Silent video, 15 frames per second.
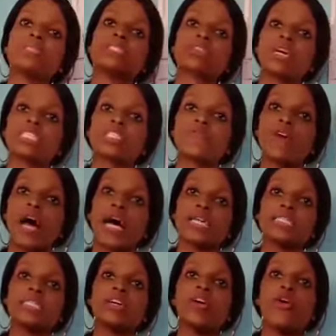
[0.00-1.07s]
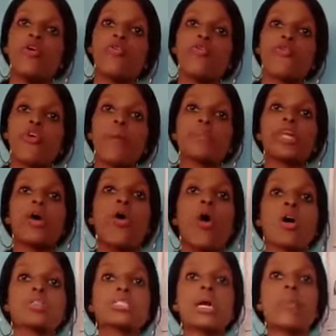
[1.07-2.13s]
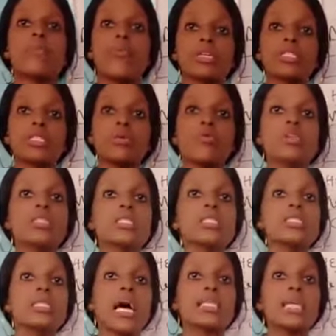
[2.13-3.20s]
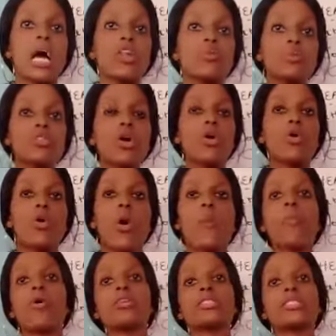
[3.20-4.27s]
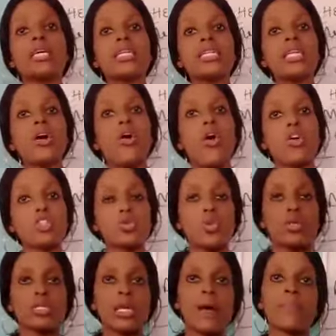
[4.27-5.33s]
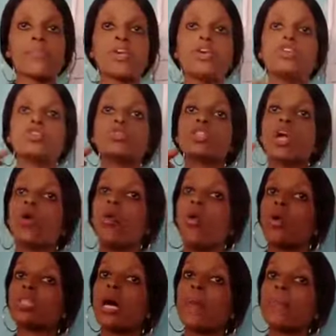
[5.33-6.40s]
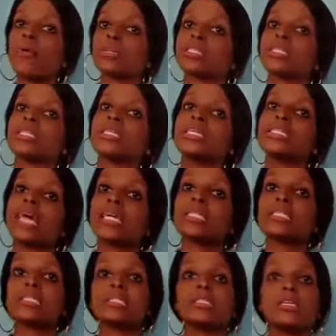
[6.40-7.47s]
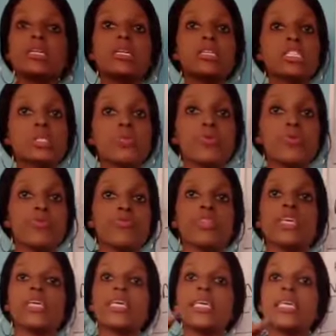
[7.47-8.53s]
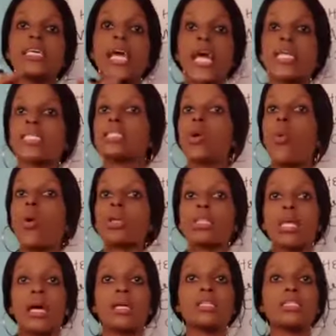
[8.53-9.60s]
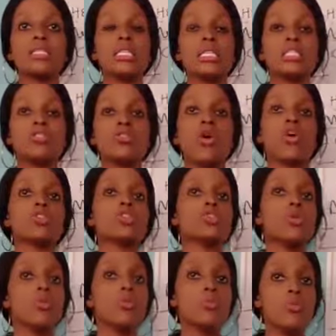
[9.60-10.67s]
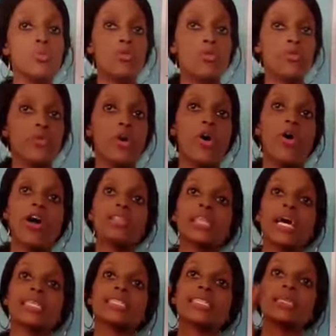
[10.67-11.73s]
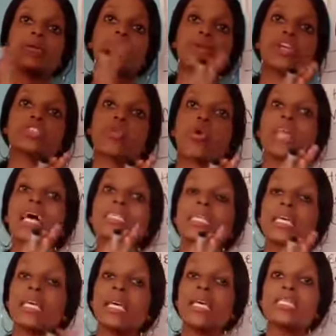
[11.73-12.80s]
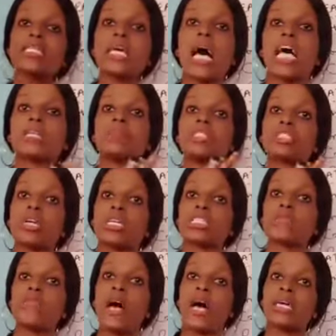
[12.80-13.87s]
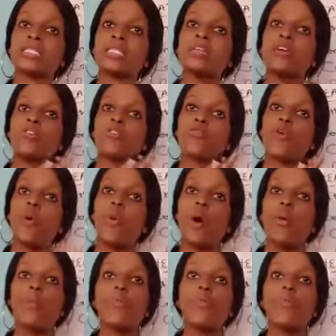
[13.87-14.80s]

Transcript: been transferred from the hotter body, which is that aluminium cup containing the hot water, to the colder body, that is the spoon. Yet the water did not move. When that the temperature, or that the heat, has been transferred from one